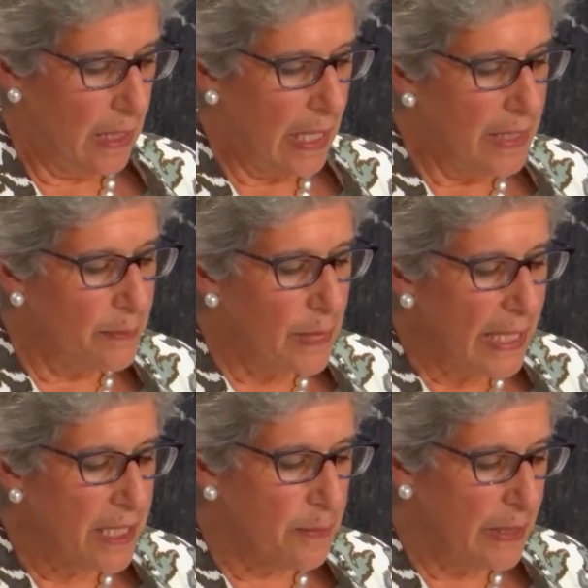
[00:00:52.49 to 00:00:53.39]
And it
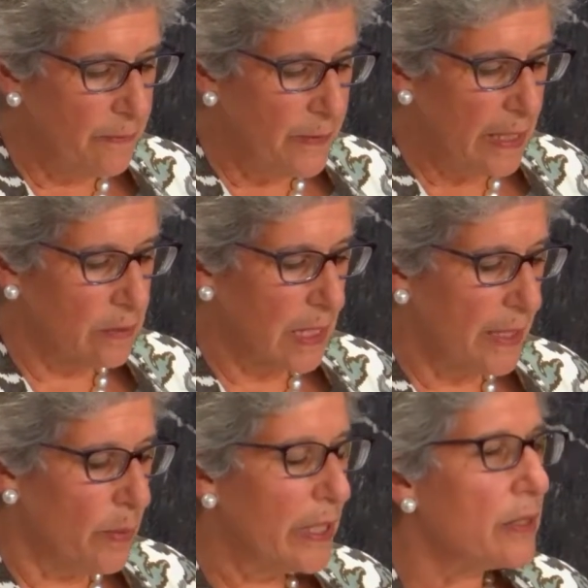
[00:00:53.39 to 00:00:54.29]
makes me feel
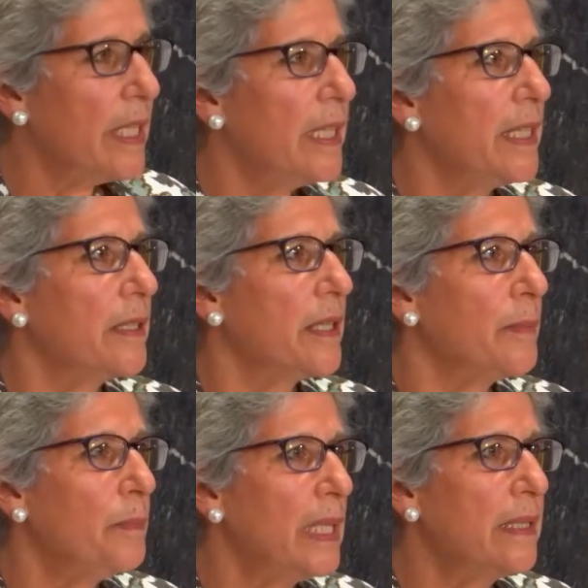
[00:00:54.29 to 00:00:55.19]
like we are taking a
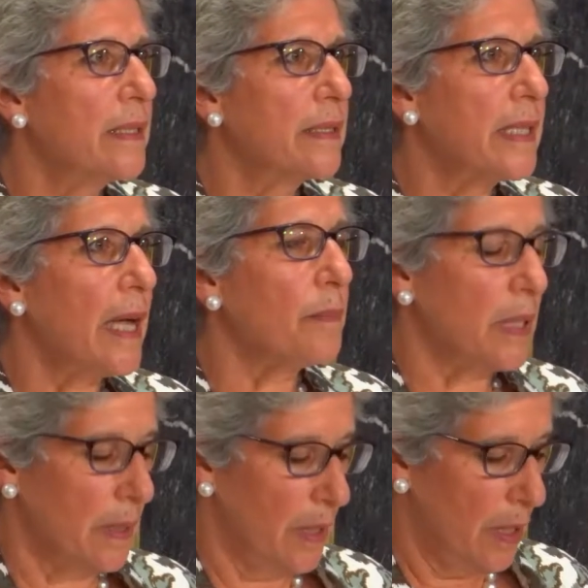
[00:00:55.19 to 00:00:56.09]
big
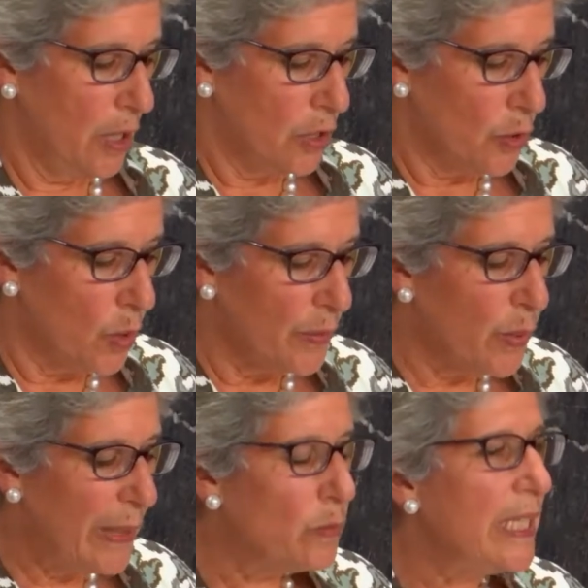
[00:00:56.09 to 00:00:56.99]
step toward
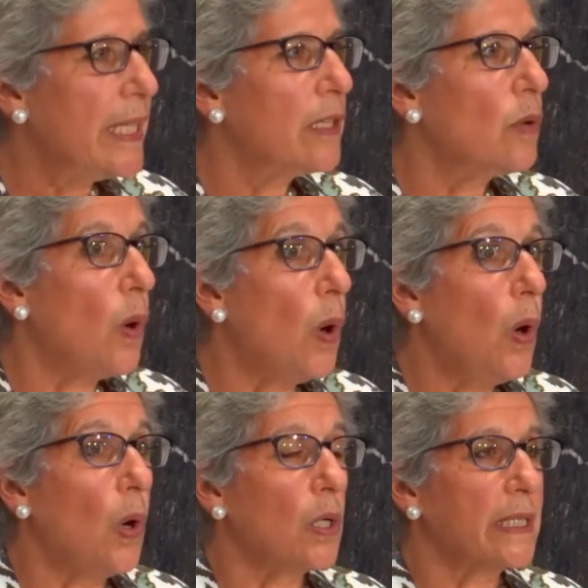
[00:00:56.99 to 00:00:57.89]
when we can
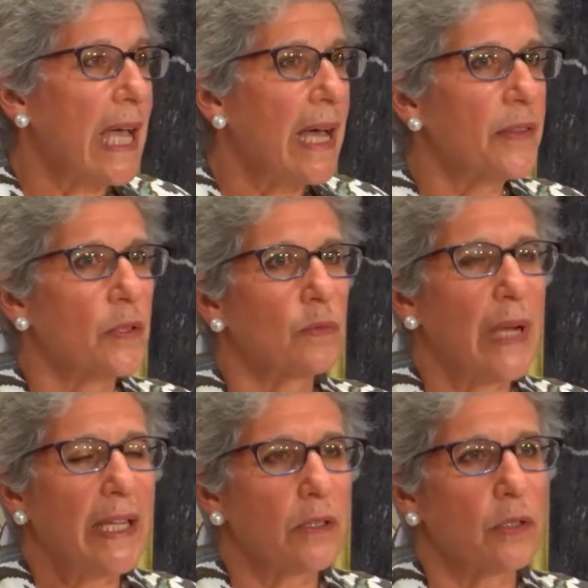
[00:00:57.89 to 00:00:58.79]
all gather
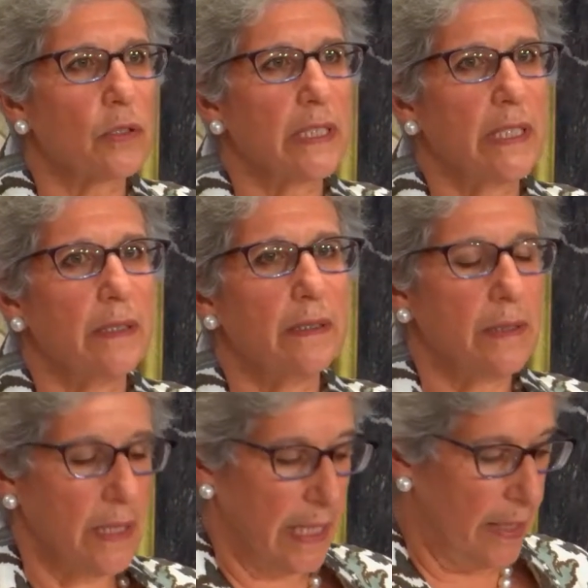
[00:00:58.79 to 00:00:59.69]
regularly
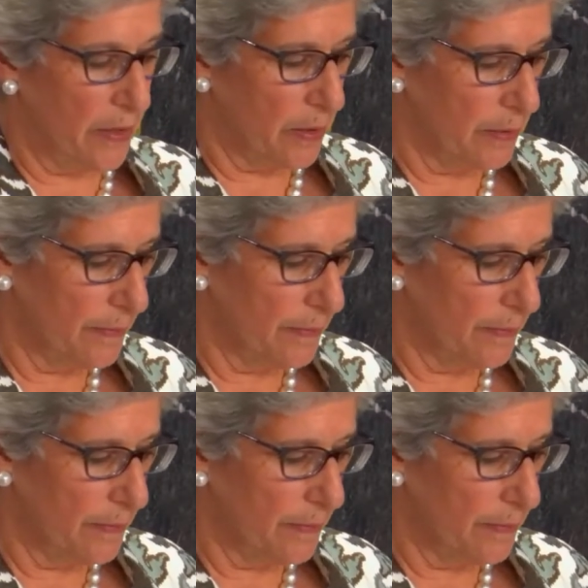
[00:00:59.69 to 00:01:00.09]
together.